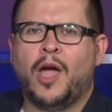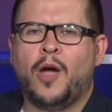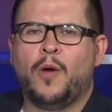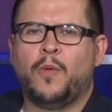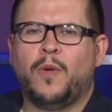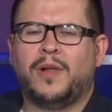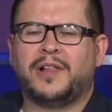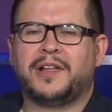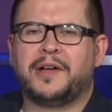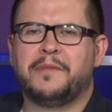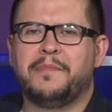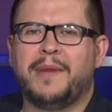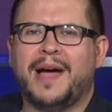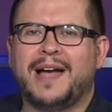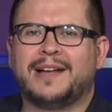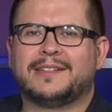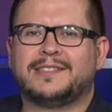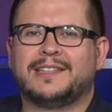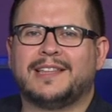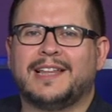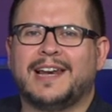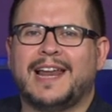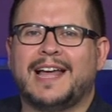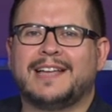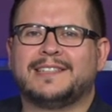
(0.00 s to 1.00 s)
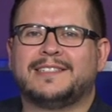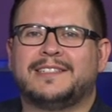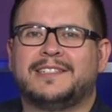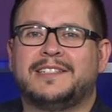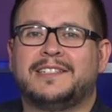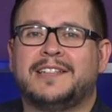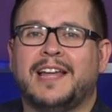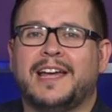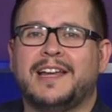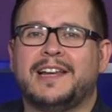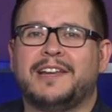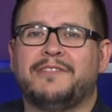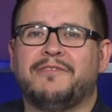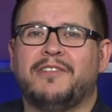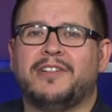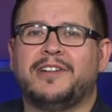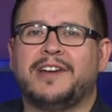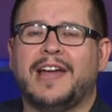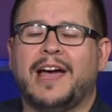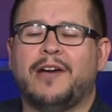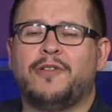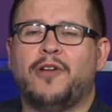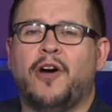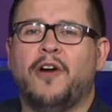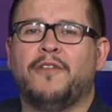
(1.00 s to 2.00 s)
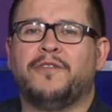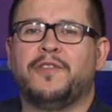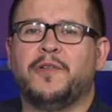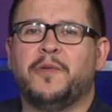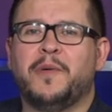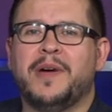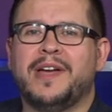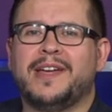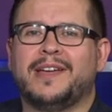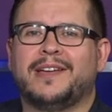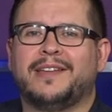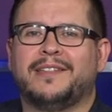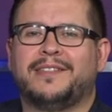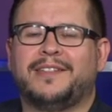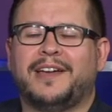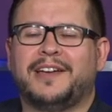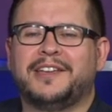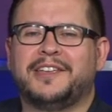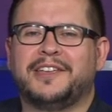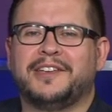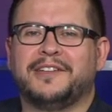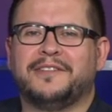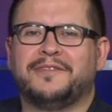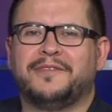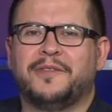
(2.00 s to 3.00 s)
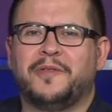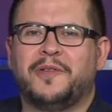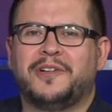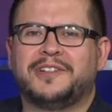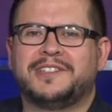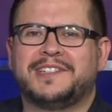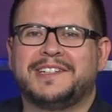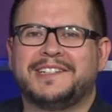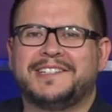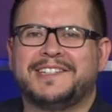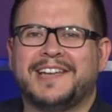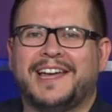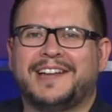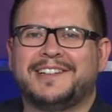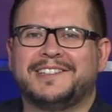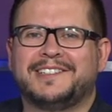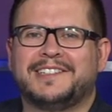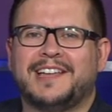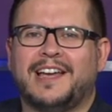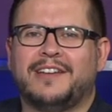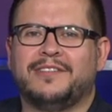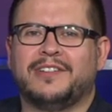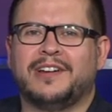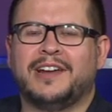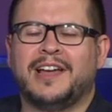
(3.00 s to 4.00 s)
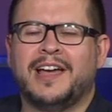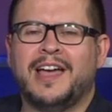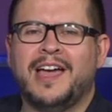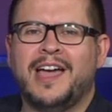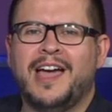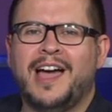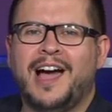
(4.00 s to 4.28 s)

Welcome back to the last daily rundown of the week. Thank you for watching Channel 7.